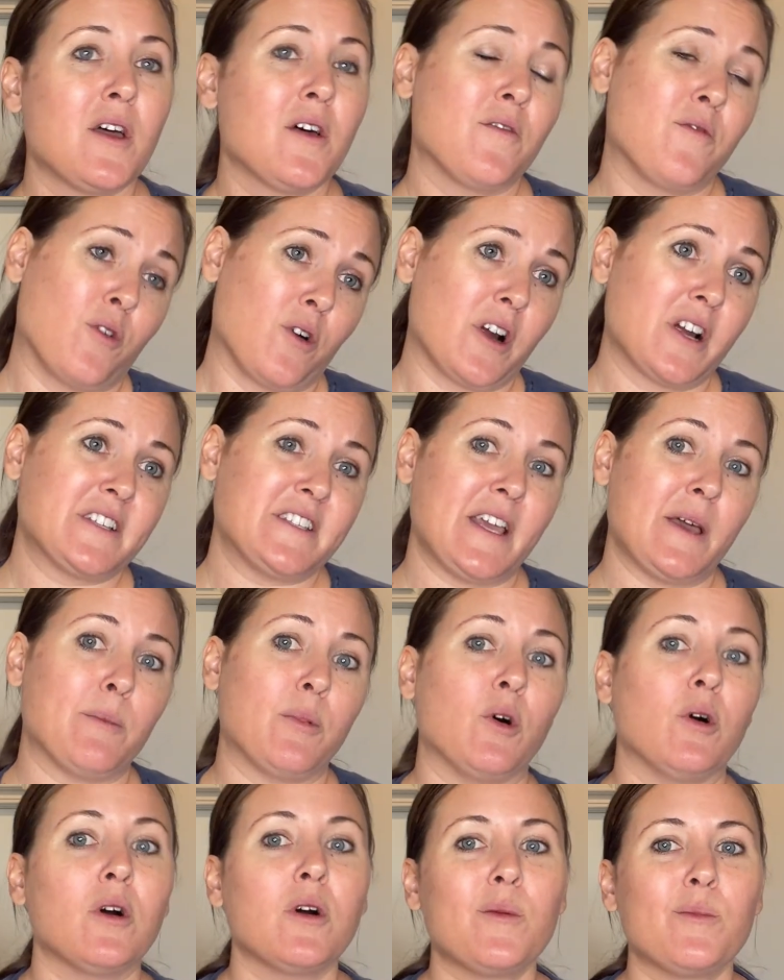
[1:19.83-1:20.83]
For
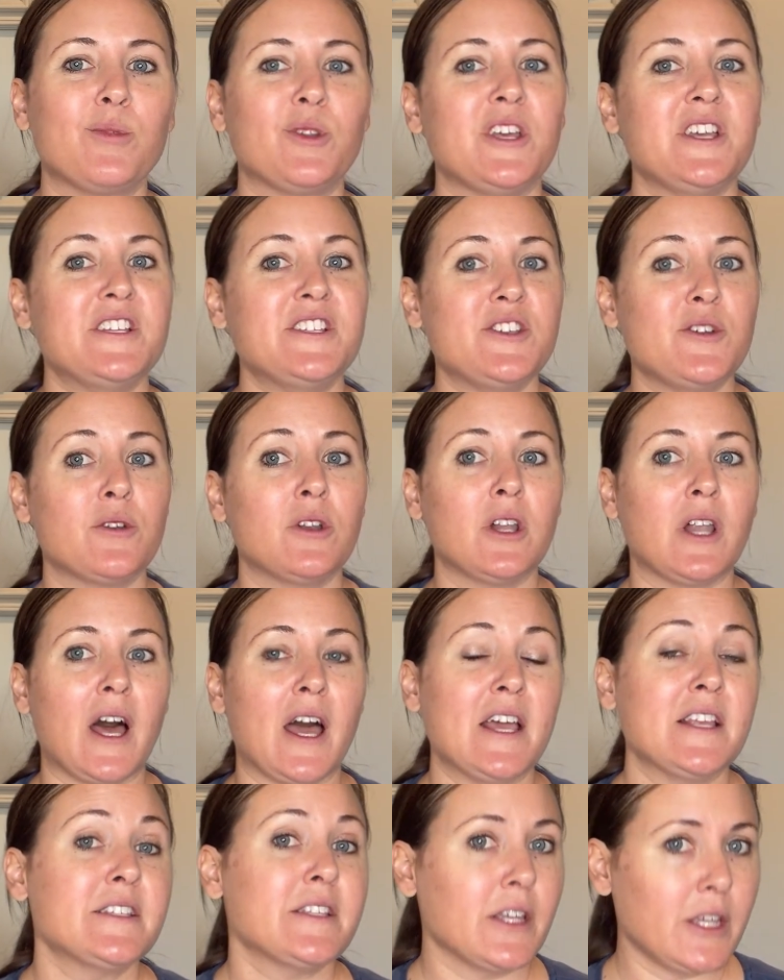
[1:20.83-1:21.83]
example, please
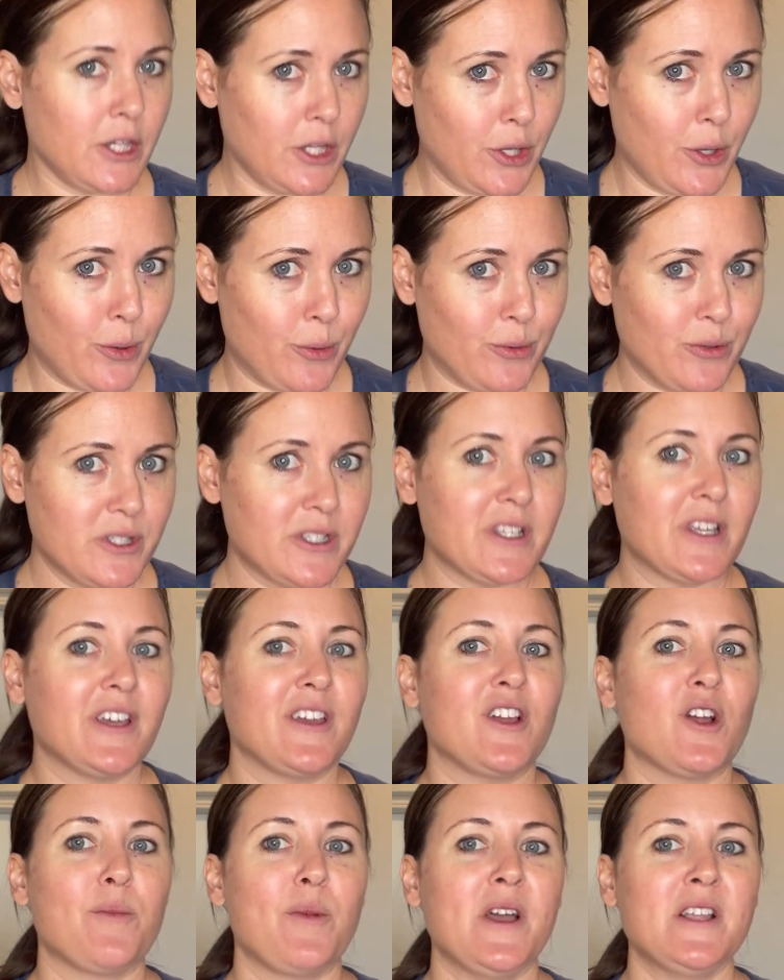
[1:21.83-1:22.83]
use
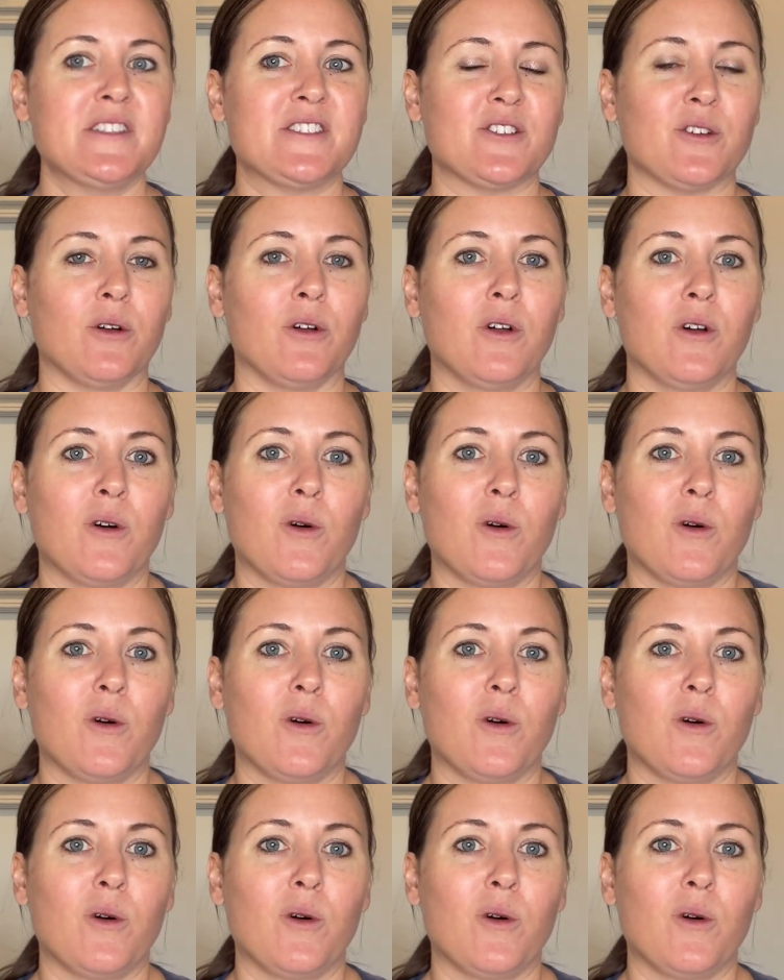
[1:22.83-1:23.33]
your pencil,